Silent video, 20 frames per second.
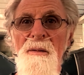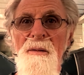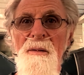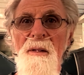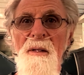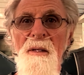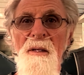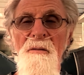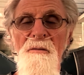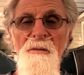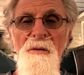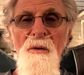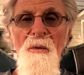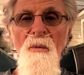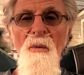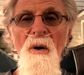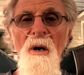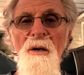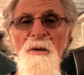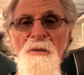And if there
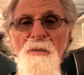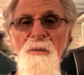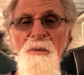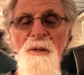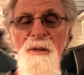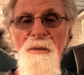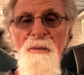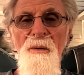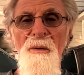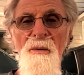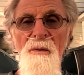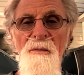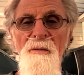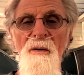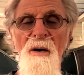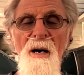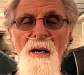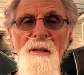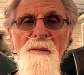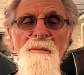was, we were
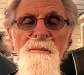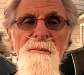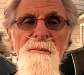fine.